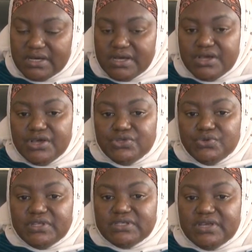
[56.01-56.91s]
Mm.
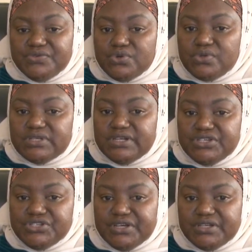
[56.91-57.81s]
So the Safe Schools
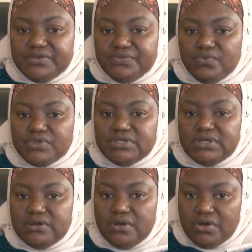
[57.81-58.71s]
Initiative was
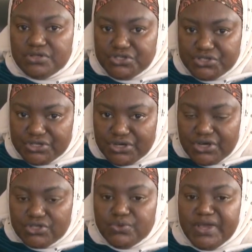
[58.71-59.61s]
launched
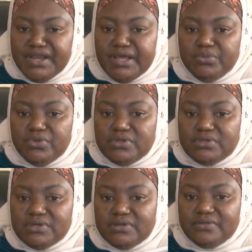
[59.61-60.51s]
to enable
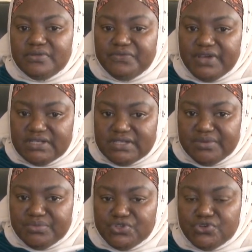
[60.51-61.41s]
the
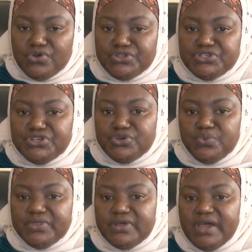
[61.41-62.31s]
victims continue
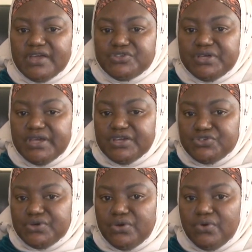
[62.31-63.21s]
with their
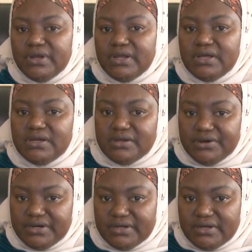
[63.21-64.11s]
education
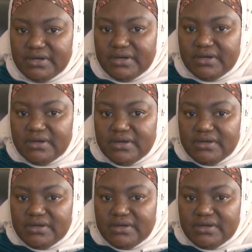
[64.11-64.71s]
unhindered. Mm.